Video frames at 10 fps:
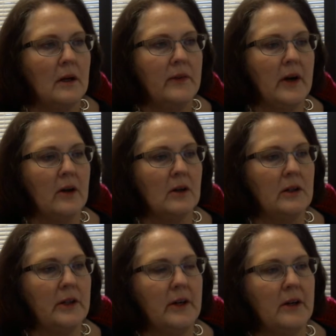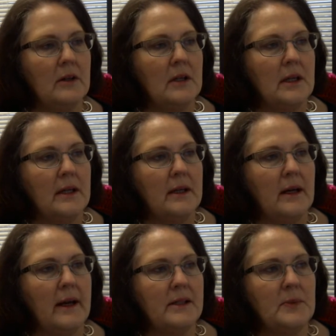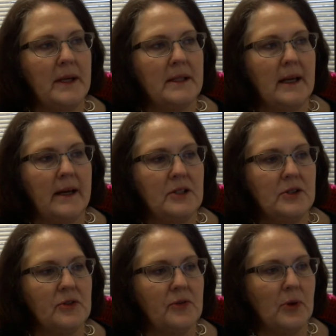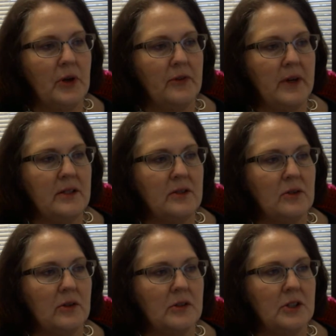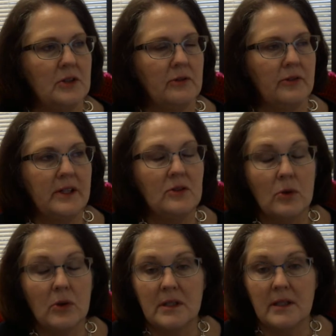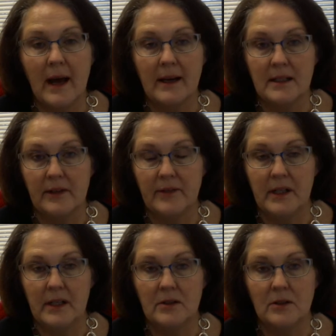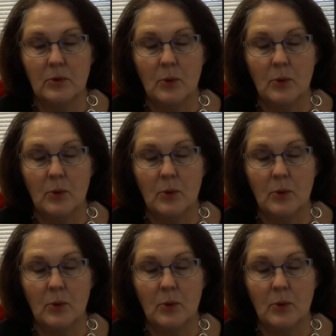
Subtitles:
There are clear expectations for your resource activities,